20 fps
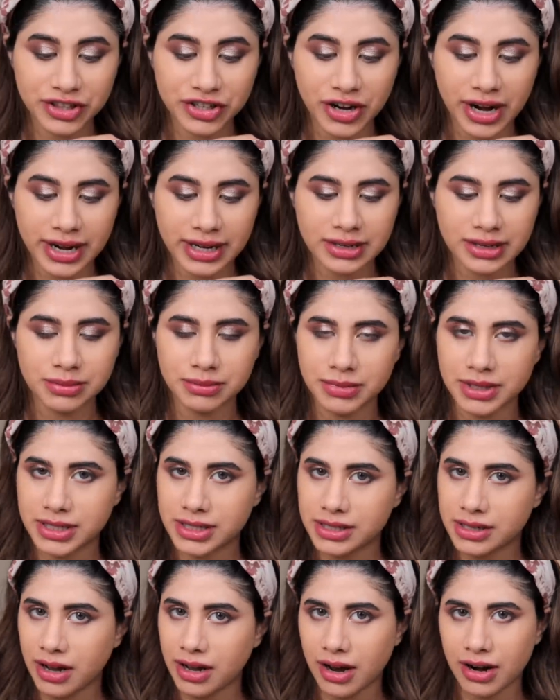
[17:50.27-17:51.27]
threat
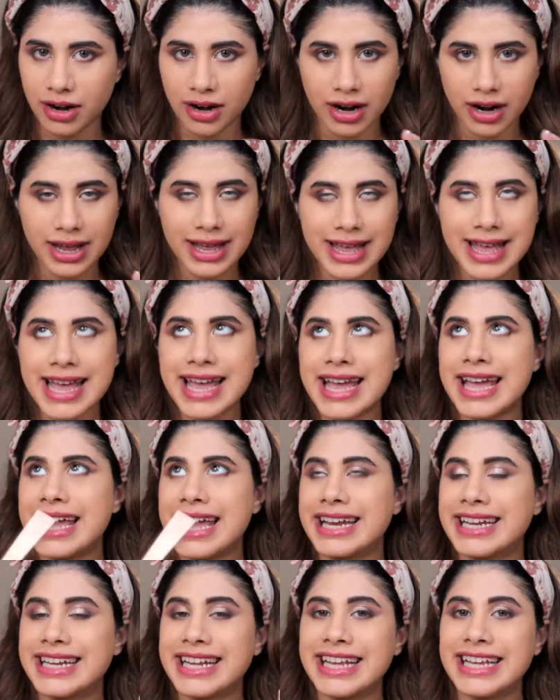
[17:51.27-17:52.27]
mascara.
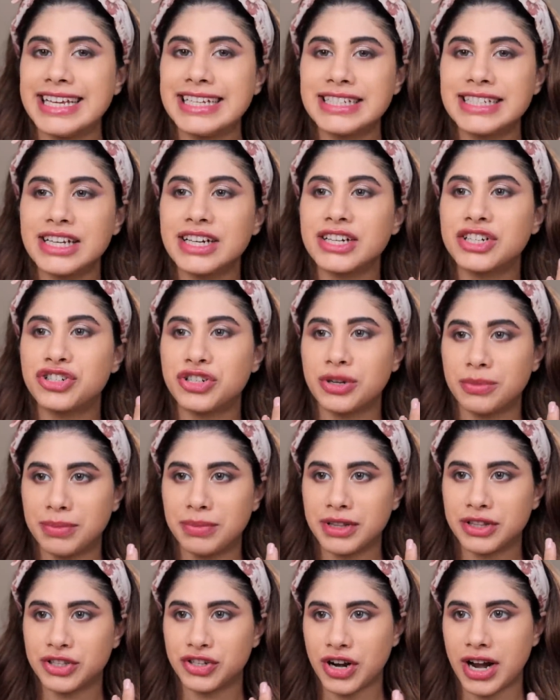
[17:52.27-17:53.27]
It is a
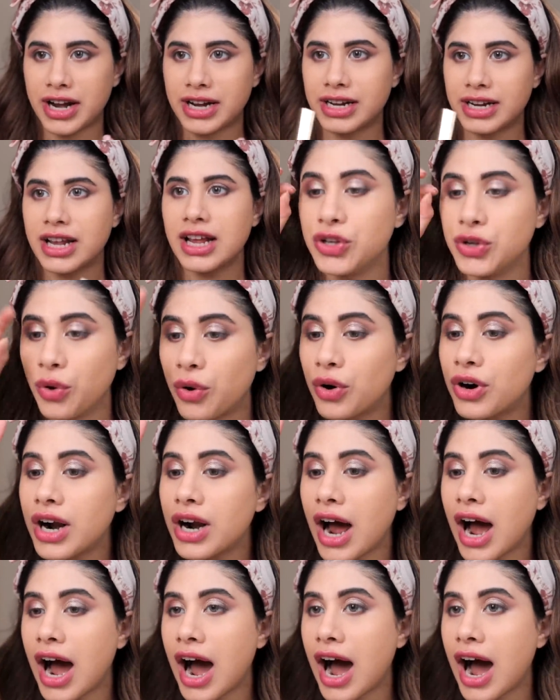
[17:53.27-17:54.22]
triple threat. Your